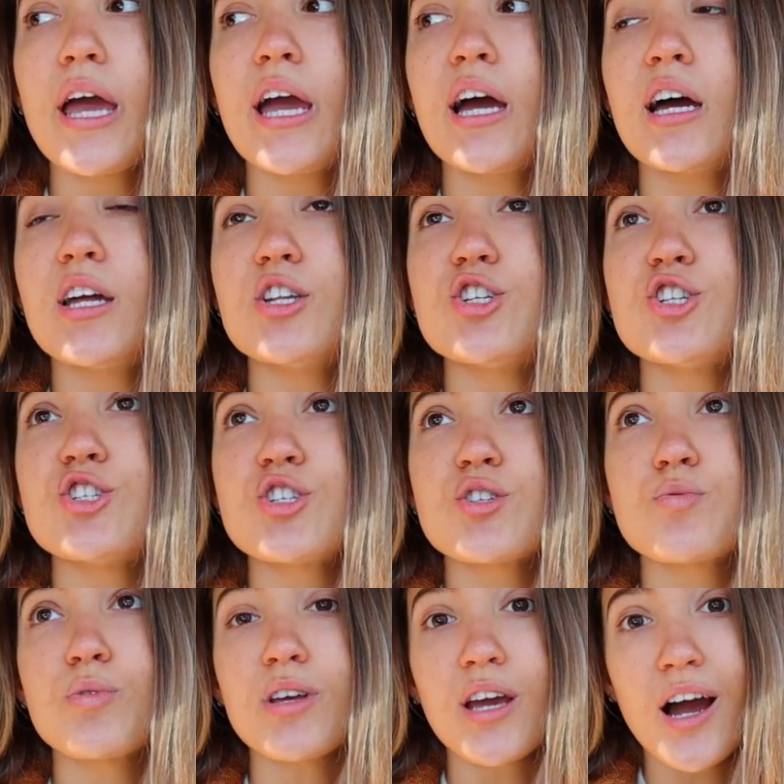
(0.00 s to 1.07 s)
and she's
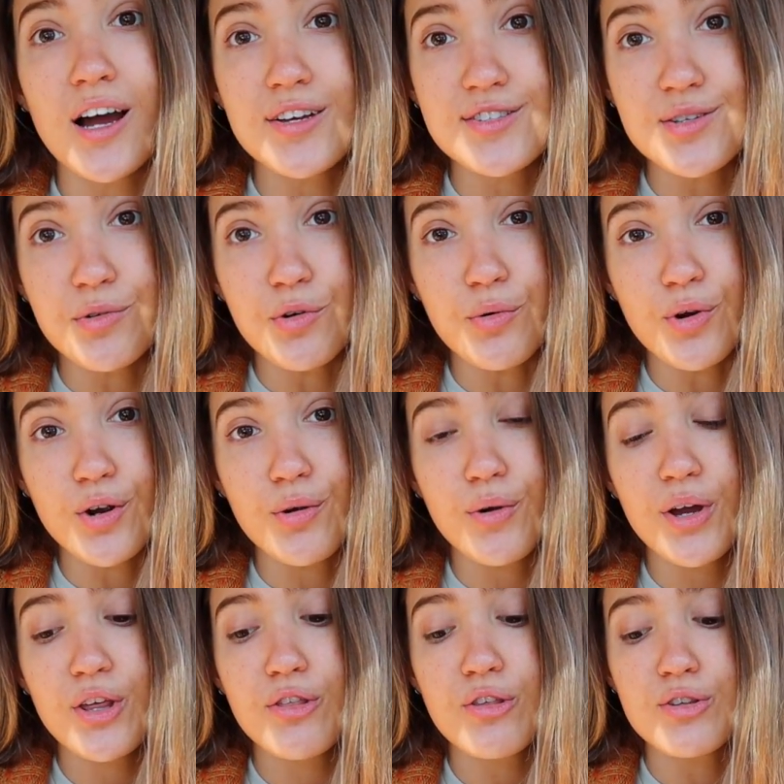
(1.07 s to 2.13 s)
just really awesome to work
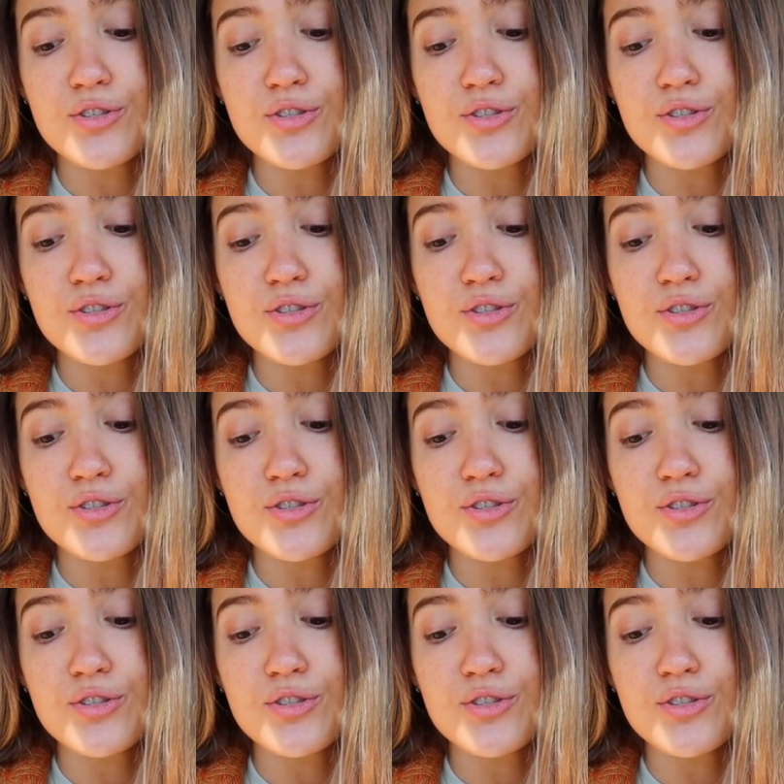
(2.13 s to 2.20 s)
with.